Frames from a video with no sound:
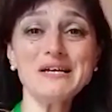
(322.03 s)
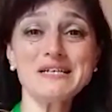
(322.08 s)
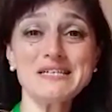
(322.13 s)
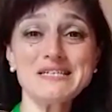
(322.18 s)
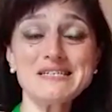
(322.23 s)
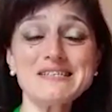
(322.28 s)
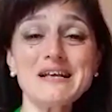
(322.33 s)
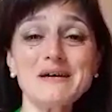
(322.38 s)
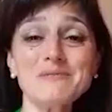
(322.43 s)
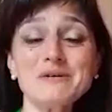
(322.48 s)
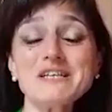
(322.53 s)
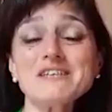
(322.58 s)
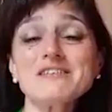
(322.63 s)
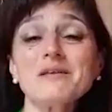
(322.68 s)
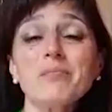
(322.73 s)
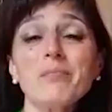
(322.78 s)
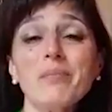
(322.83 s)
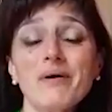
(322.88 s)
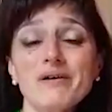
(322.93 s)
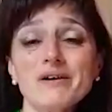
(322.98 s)
Islam is
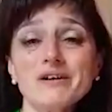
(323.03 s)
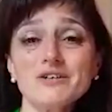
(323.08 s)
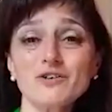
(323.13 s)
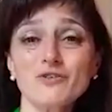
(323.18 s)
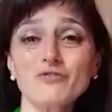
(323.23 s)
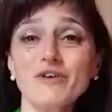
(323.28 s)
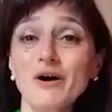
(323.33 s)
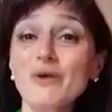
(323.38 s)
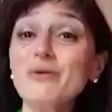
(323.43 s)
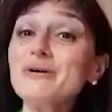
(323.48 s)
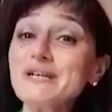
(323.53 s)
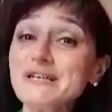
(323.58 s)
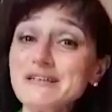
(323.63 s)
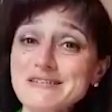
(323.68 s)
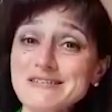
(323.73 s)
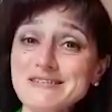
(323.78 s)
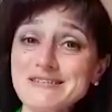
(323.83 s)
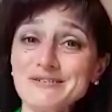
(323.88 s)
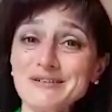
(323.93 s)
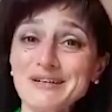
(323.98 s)
a part of our
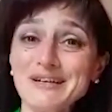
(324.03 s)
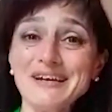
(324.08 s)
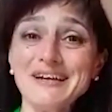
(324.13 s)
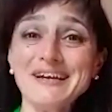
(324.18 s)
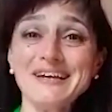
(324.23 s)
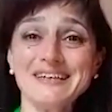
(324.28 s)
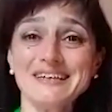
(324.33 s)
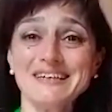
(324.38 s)
history,